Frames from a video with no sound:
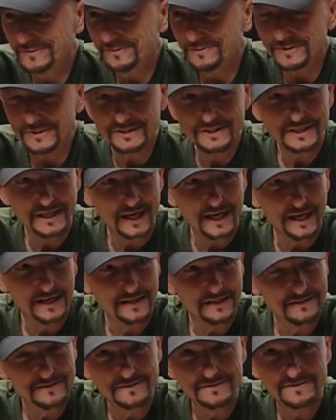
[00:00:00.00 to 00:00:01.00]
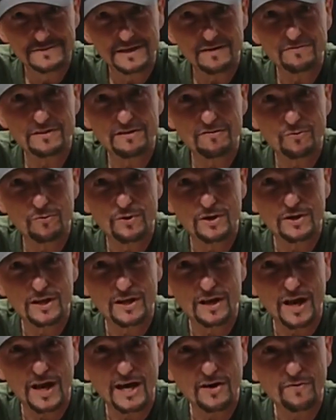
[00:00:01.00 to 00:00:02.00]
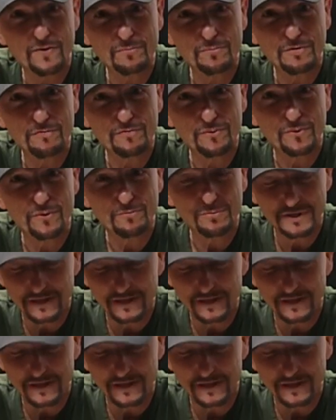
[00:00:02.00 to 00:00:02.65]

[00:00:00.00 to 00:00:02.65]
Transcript: Well, yeah. I've never won the lottery before,